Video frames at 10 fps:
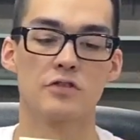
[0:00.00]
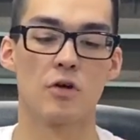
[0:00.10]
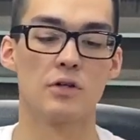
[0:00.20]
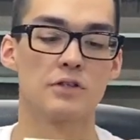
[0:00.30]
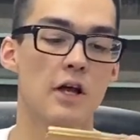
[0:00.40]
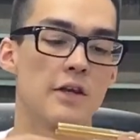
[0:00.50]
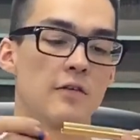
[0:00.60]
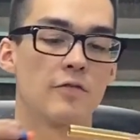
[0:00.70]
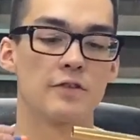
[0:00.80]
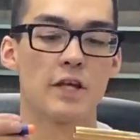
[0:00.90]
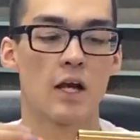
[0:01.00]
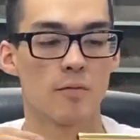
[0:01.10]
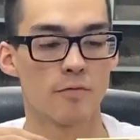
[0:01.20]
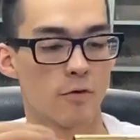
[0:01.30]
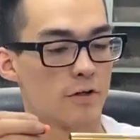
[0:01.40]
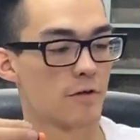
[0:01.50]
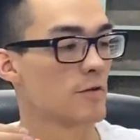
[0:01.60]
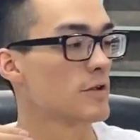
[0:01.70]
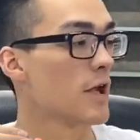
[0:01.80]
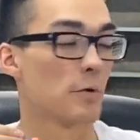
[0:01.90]
So it's a different setup for a
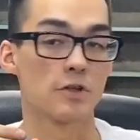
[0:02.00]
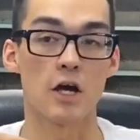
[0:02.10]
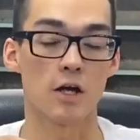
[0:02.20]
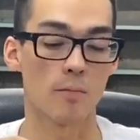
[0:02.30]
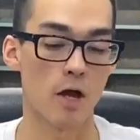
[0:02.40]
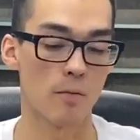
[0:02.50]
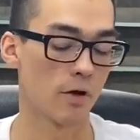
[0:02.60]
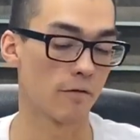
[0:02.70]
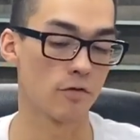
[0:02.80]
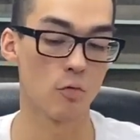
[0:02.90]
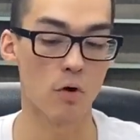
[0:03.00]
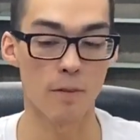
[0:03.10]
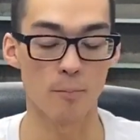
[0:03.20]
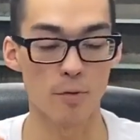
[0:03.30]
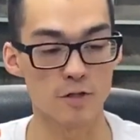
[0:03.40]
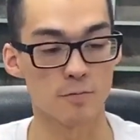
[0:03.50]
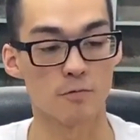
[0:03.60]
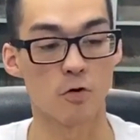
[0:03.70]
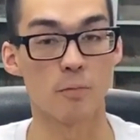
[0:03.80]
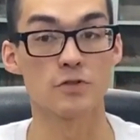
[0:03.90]
different day we can talk about. But if you want the best
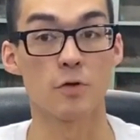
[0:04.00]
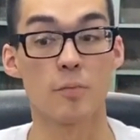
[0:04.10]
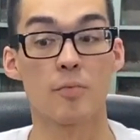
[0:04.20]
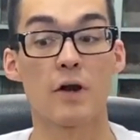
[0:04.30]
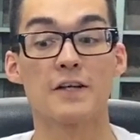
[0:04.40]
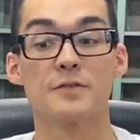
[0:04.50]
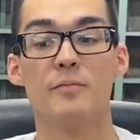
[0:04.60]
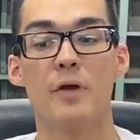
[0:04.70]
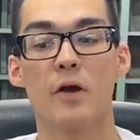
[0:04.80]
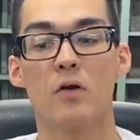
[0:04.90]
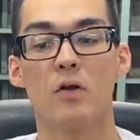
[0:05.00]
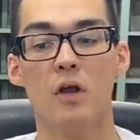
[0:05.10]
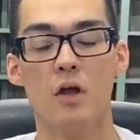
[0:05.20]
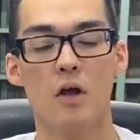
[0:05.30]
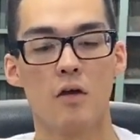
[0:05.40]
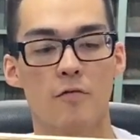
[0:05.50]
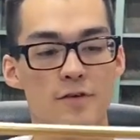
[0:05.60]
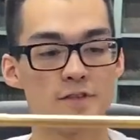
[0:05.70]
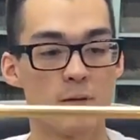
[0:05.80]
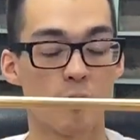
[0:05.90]
performance with a brass barrel,
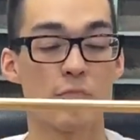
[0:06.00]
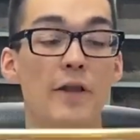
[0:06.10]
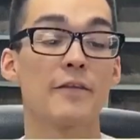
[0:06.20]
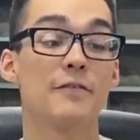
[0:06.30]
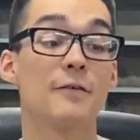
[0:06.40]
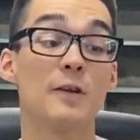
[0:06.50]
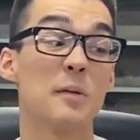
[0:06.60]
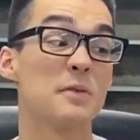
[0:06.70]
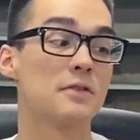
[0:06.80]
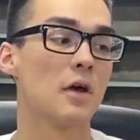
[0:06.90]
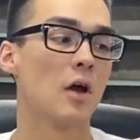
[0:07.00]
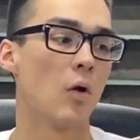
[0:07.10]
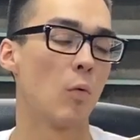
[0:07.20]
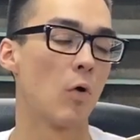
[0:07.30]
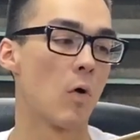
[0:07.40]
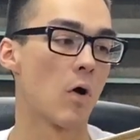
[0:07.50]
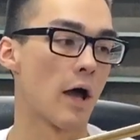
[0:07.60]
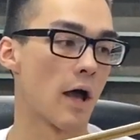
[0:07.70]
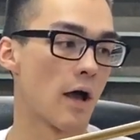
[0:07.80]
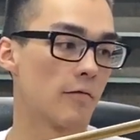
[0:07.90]
for example, Bradley Phillips will
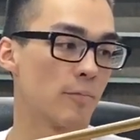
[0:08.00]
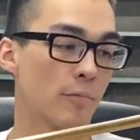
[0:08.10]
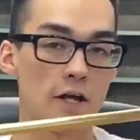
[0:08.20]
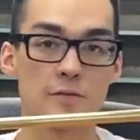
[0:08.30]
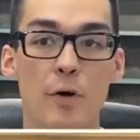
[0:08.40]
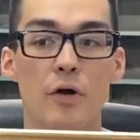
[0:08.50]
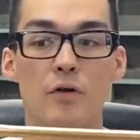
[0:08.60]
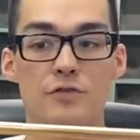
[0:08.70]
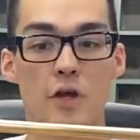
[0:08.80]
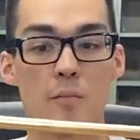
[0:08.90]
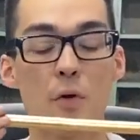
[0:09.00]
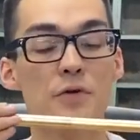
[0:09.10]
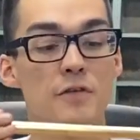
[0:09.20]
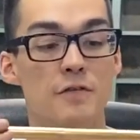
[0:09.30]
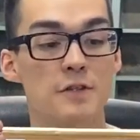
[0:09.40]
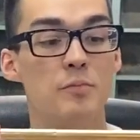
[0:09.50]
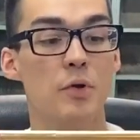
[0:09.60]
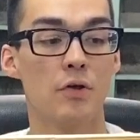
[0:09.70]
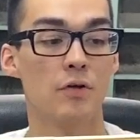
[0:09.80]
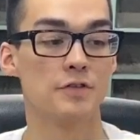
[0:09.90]
have brass barrels on most of his
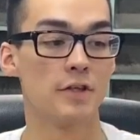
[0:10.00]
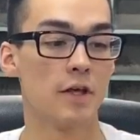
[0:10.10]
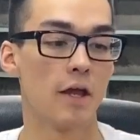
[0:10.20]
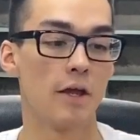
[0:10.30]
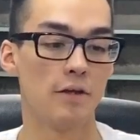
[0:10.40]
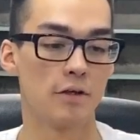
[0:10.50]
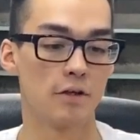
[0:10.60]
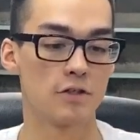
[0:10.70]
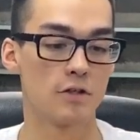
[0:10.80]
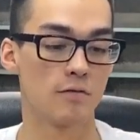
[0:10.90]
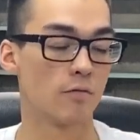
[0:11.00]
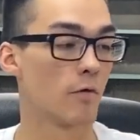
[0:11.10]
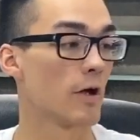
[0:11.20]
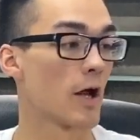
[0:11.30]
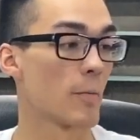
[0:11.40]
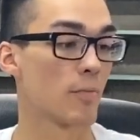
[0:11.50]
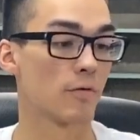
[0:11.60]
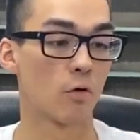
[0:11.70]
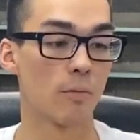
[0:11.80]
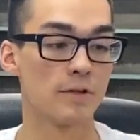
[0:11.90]
builds and he can achieve very high
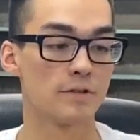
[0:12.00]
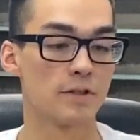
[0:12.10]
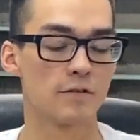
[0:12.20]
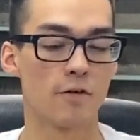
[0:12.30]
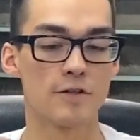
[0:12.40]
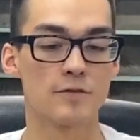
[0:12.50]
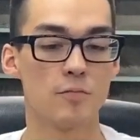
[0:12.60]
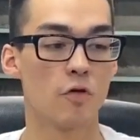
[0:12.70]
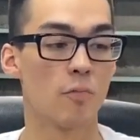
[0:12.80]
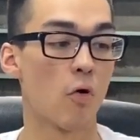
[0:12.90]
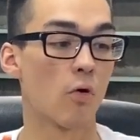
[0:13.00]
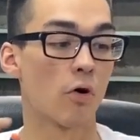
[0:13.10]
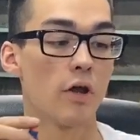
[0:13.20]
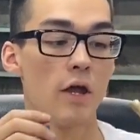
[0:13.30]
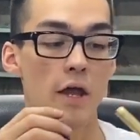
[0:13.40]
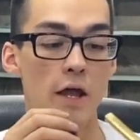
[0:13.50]
performance. It's a very smooth bore.